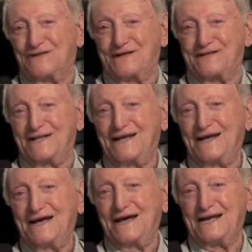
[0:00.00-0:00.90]
and,
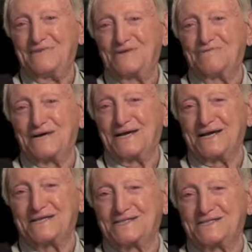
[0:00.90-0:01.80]
and everybody
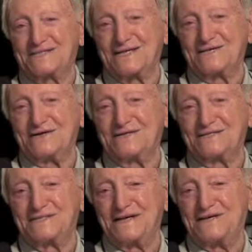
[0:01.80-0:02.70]
else. They
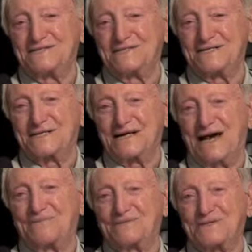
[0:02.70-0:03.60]
all yelled and
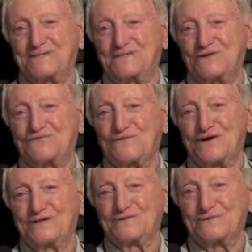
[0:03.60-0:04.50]
clapped and so
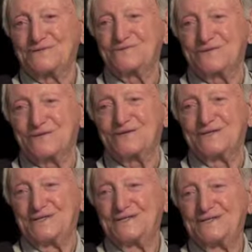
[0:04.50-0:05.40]
forth, which was
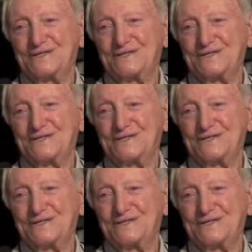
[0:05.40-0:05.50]
good.